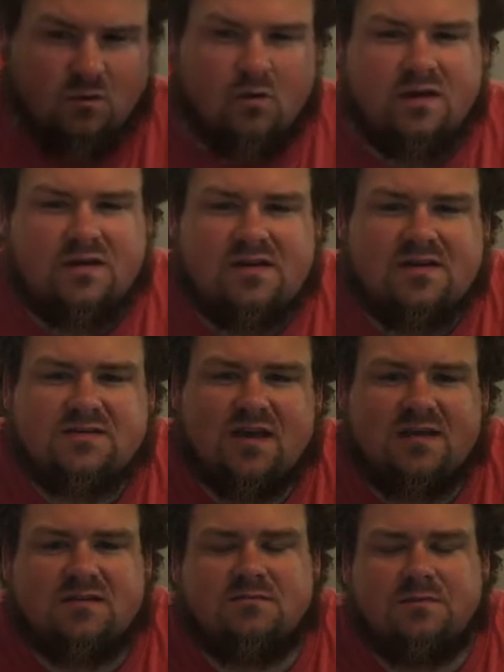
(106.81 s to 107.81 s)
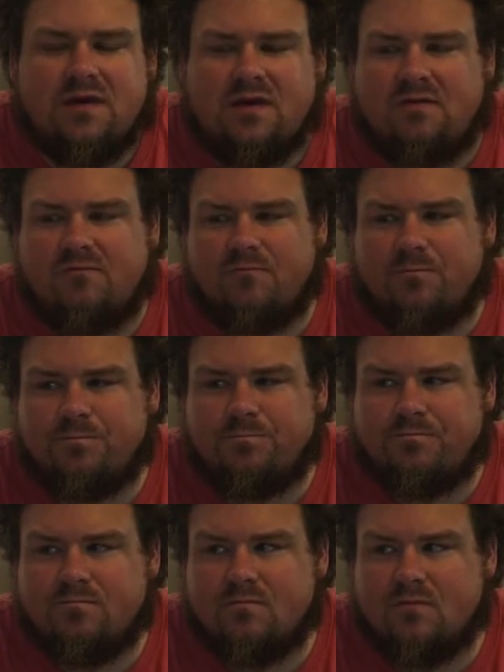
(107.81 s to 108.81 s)
what it tastes like to me
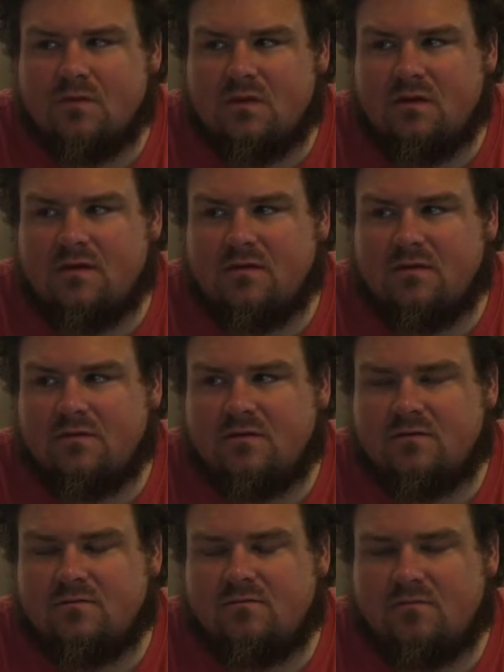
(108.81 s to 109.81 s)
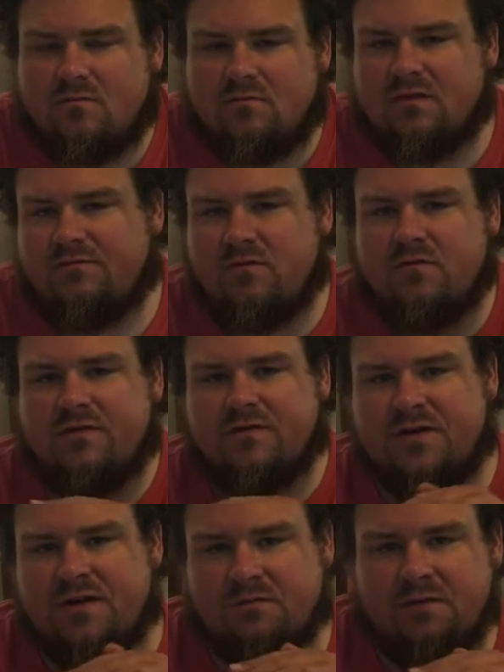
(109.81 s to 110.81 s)
is if you've ever
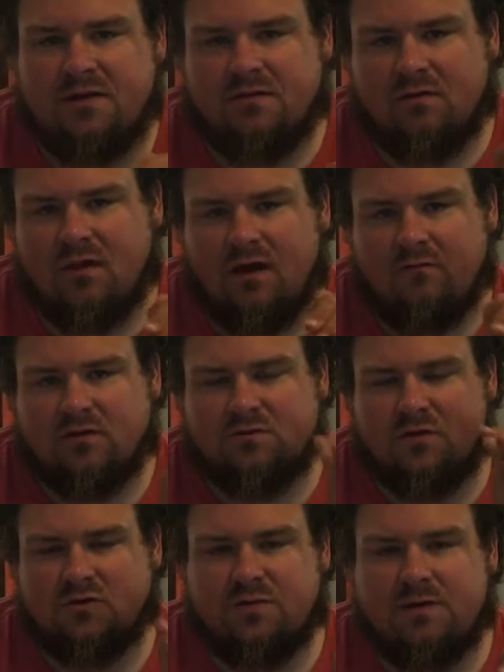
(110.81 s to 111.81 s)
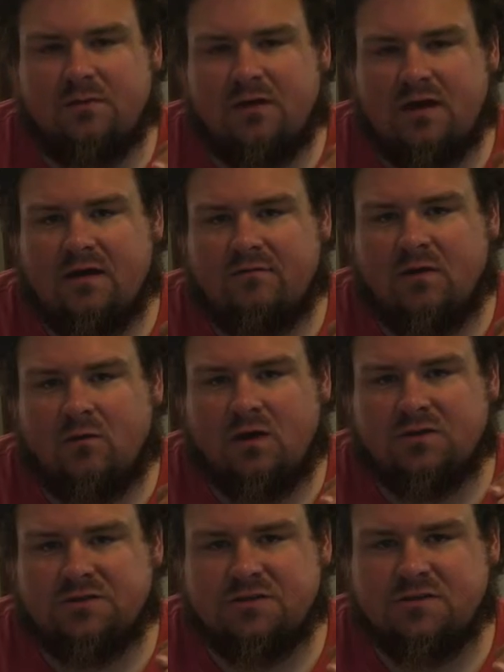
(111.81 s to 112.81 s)
eaten meat in your life, which most people have that
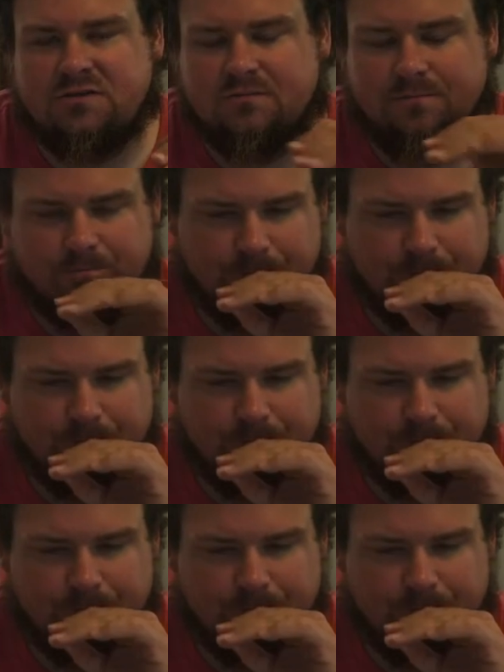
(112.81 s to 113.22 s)
watch this,